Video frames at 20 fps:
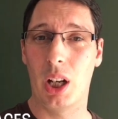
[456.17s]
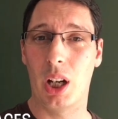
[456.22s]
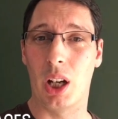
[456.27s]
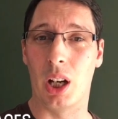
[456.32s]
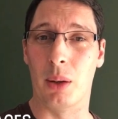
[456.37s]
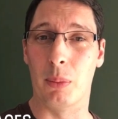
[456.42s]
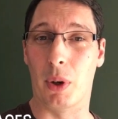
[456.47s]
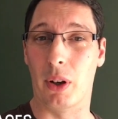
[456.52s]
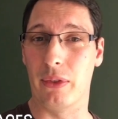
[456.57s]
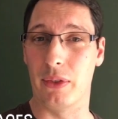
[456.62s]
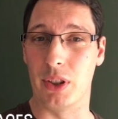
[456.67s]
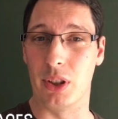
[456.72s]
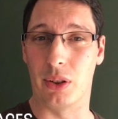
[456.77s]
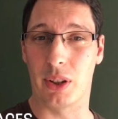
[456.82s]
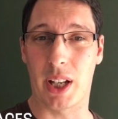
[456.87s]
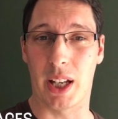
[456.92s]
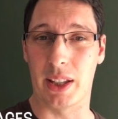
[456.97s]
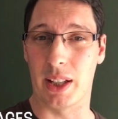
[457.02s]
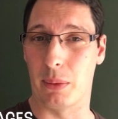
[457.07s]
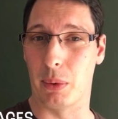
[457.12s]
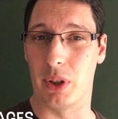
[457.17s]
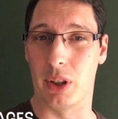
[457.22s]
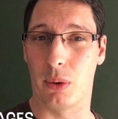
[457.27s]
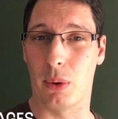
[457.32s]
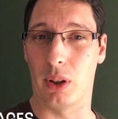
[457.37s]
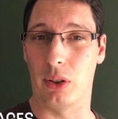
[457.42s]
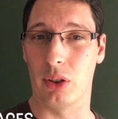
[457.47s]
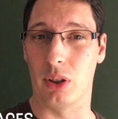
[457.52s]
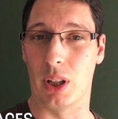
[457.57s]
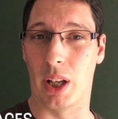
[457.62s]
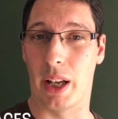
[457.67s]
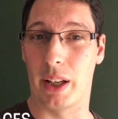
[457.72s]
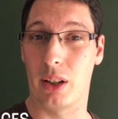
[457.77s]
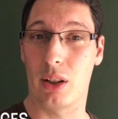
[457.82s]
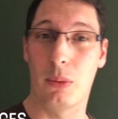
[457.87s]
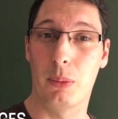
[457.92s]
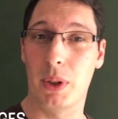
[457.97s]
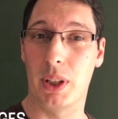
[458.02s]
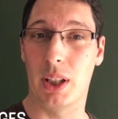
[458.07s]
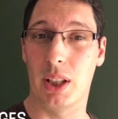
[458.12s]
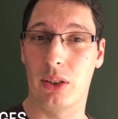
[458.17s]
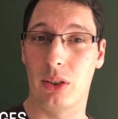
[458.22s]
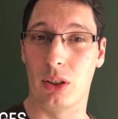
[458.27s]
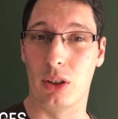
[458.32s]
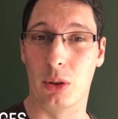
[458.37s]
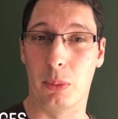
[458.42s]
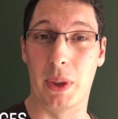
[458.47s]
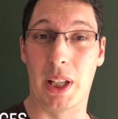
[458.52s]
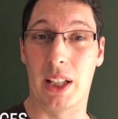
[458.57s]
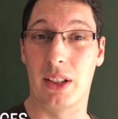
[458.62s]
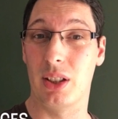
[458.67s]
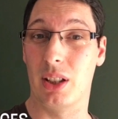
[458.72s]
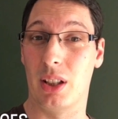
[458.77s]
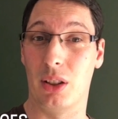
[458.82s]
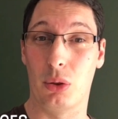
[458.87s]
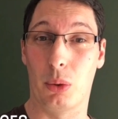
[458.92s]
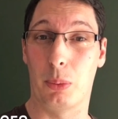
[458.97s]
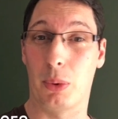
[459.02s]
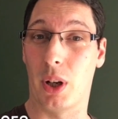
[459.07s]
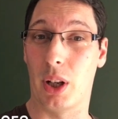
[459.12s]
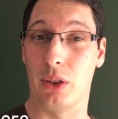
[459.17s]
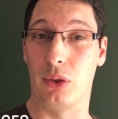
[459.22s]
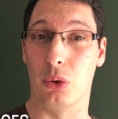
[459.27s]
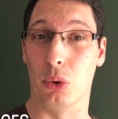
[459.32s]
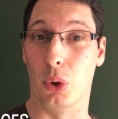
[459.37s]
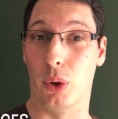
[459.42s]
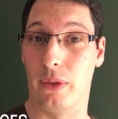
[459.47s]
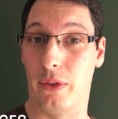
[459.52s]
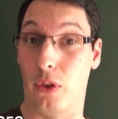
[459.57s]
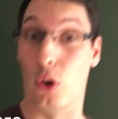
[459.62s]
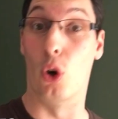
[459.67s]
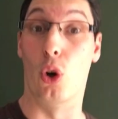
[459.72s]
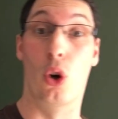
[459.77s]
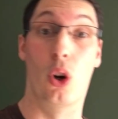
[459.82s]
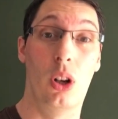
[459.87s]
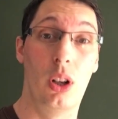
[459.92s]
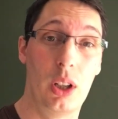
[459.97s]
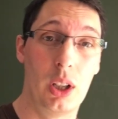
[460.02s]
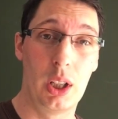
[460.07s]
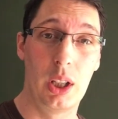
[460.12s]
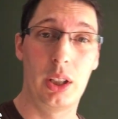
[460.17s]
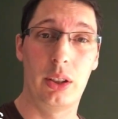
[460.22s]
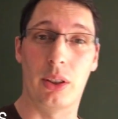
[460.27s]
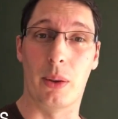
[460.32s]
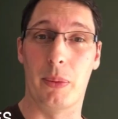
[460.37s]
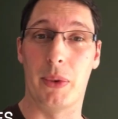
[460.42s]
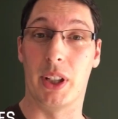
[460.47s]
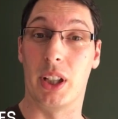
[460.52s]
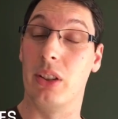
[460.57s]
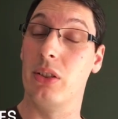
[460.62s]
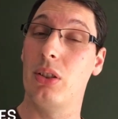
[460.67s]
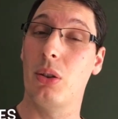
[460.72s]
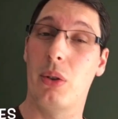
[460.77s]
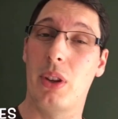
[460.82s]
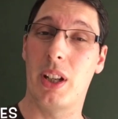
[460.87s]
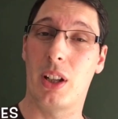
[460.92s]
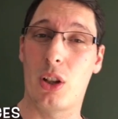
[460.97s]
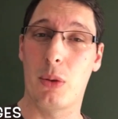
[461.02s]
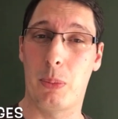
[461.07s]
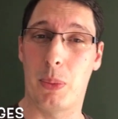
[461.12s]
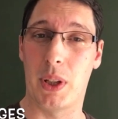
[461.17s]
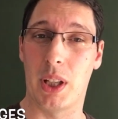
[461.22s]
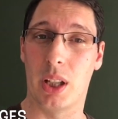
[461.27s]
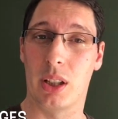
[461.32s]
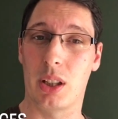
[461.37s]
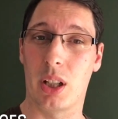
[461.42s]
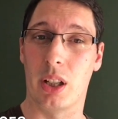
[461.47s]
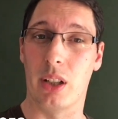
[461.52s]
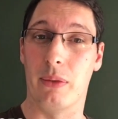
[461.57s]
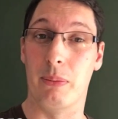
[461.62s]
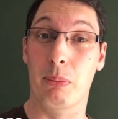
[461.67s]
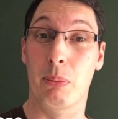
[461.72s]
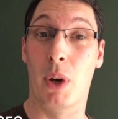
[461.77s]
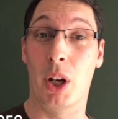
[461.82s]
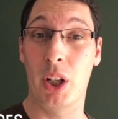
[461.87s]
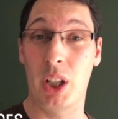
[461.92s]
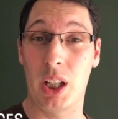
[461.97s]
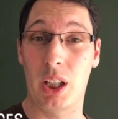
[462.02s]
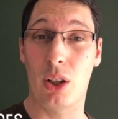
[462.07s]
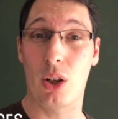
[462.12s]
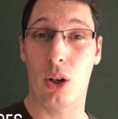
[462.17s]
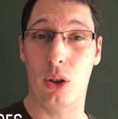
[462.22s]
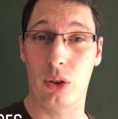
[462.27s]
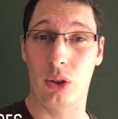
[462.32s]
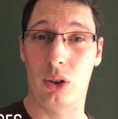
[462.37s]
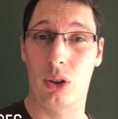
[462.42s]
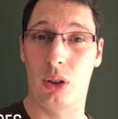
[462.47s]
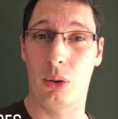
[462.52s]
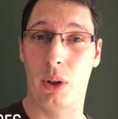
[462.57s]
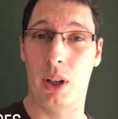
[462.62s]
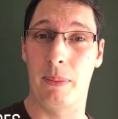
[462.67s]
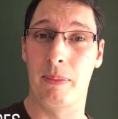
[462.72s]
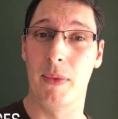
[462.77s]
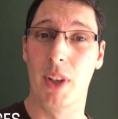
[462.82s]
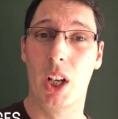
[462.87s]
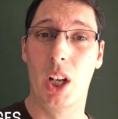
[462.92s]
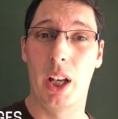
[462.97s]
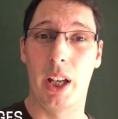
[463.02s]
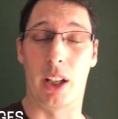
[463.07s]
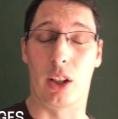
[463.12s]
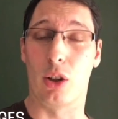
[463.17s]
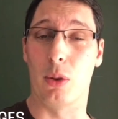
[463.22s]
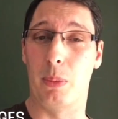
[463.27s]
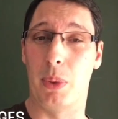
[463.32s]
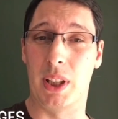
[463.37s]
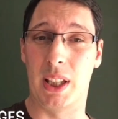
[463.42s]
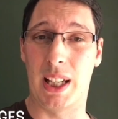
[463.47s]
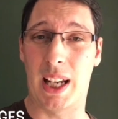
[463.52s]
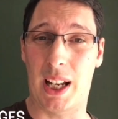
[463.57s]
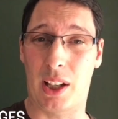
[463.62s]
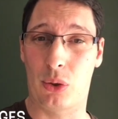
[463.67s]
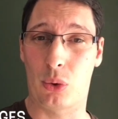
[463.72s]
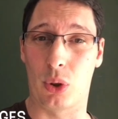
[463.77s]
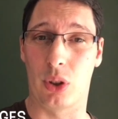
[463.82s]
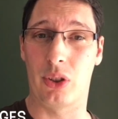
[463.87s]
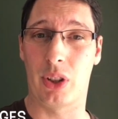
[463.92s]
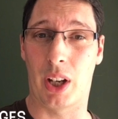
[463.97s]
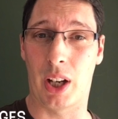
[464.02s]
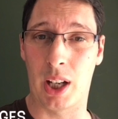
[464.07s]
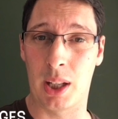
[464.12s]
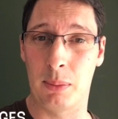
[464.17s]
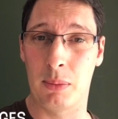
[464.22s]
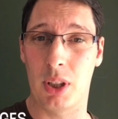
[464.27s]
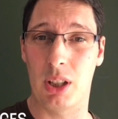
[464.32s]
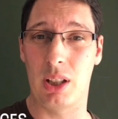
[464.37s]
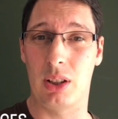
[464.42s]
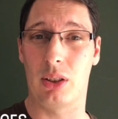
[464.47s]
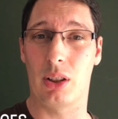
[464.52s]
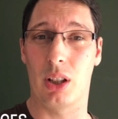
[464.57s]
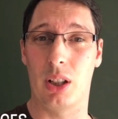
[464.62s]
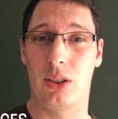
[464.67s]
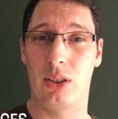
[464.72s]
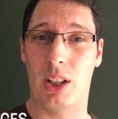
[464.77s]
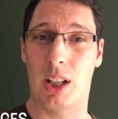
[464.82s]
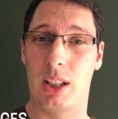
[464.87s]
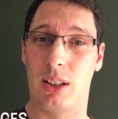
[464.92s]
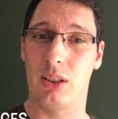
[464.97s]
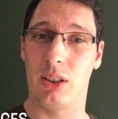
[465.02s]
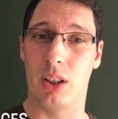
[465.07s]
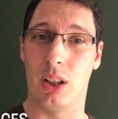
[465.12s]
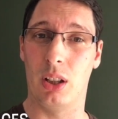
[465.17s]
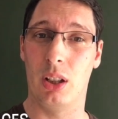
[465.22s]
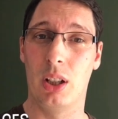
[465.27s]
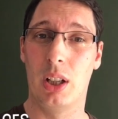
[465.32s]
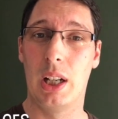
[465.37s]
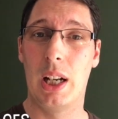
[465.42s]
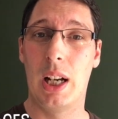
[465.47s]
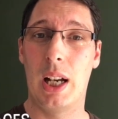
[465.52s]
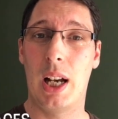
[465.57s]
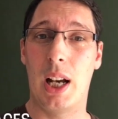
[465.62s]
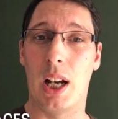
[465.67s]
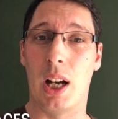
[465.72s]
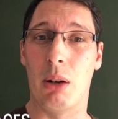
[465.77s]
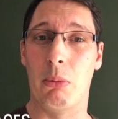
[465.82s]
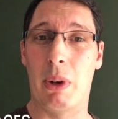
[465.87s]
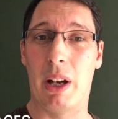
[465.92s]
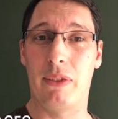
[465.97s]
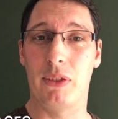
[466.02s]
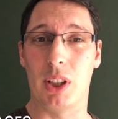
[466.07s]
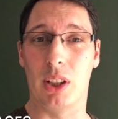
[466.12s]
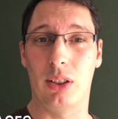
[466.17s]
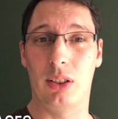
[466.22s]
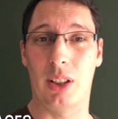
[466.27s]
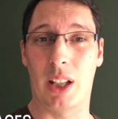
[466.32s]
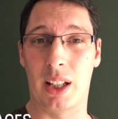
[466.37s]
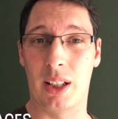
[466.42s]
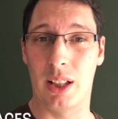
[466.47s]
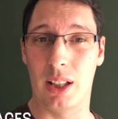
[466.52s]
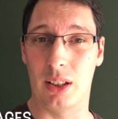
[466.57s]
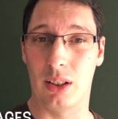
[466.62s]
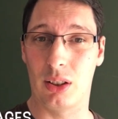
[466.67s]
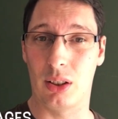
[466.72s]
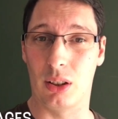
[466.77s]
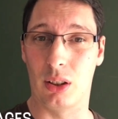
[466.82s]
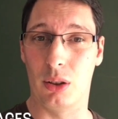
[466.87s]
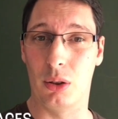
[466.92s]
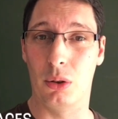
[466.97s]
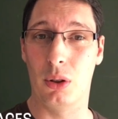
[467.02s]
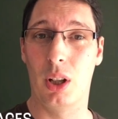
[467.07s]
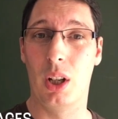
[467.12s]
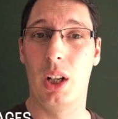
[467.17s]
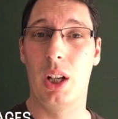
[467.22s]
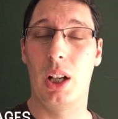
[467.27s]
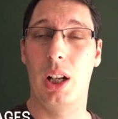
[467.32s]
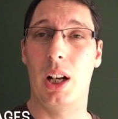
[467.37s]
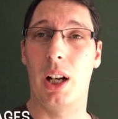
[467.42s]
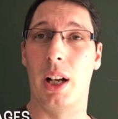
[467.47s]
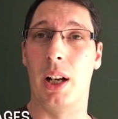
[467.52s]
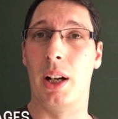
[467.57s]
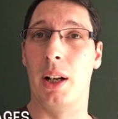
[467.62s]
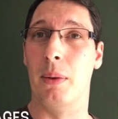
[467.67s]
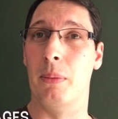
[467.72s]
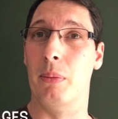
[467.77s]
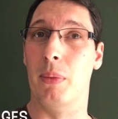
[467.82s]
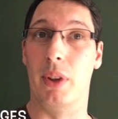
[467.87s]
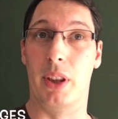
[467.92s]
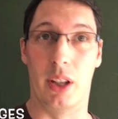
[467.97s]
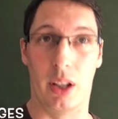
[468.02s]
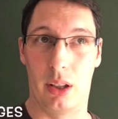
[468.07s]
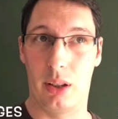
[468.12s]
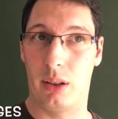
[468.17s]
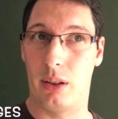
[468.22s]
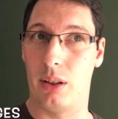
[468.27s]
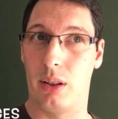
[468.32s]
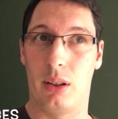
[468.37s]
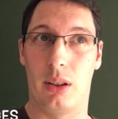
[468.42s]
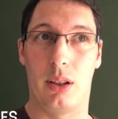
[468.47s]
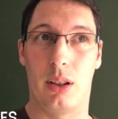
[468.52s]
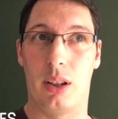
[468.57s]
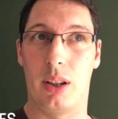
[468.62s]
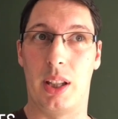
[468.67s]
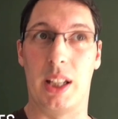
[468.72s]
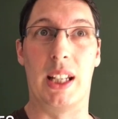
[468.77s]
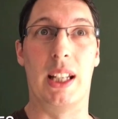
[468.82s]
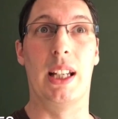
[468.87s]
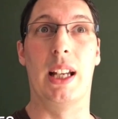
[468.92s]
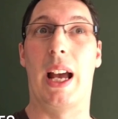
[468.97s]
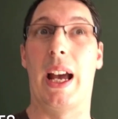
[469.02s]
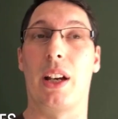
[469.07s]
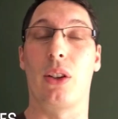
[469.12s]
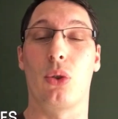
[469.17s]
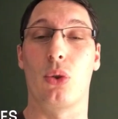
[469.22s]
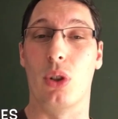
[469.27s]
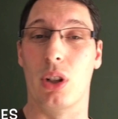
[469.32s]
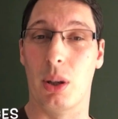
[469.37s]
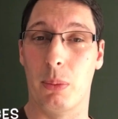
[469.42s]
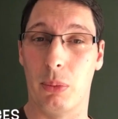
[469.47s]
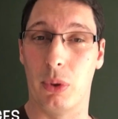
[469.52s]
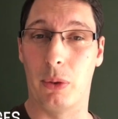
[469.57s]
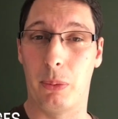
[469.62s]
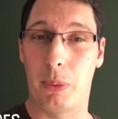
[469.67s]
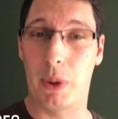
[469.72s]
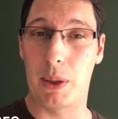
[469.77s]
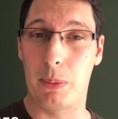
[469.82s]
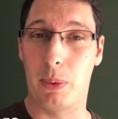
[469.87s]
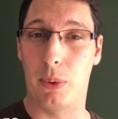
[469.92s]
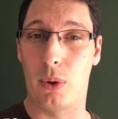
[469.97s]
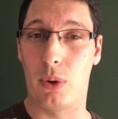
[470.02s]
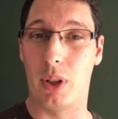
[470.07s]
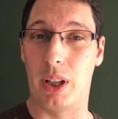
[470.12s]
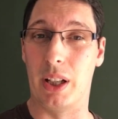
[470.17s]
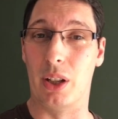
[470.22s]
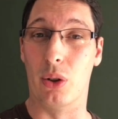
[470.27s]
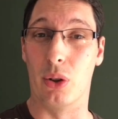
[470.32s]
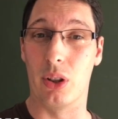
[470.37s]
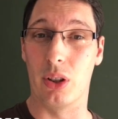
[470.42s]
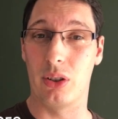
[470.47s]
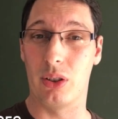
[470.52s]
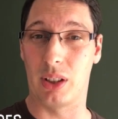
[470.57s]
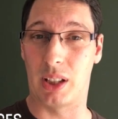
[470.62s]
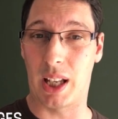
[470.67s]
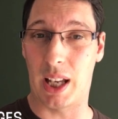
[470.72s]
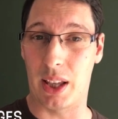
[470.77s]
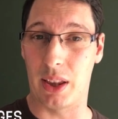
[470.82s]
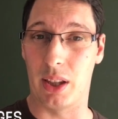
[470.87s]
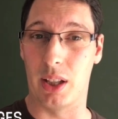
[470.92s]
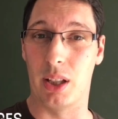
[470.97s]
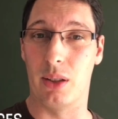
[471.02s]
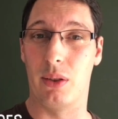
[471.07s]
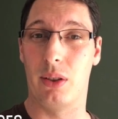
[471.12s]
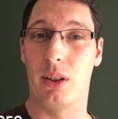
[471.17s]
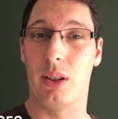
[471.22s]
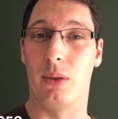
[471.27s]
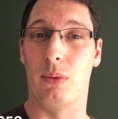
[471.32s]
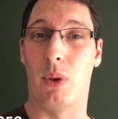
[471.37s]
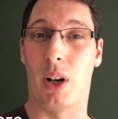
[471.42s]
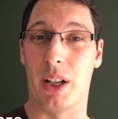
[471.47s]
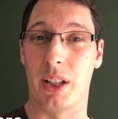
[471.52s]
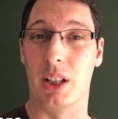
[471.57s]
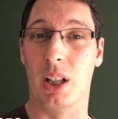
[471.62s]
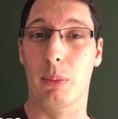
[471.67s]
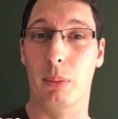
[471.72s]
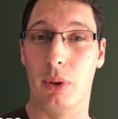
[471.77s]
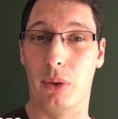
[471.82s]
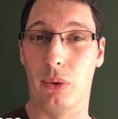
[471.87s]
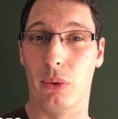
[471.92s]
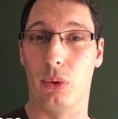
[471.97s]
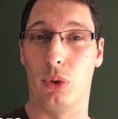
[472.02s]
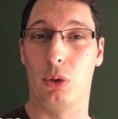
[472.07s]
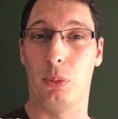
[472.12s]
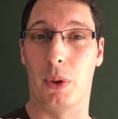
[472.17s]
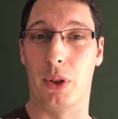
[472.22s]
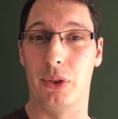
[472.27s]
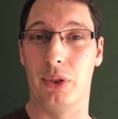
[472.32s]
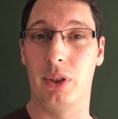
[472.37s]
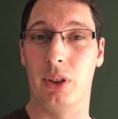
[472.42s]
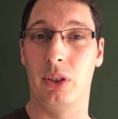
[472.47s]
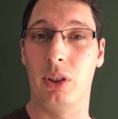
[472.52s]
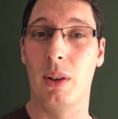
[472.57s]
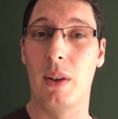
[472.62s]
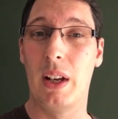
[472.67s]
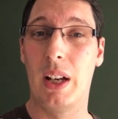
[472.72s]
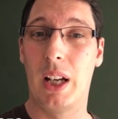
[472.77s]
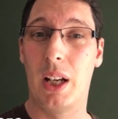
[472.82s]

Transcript: Often you'll get that with the questionnaire. You complete this and you'll be entered into a prize draw for something. And so there could be a kind of money cost to it. It could be the extra time that it's going to take to have to send it to the extra number of people in order to get the right number of responses.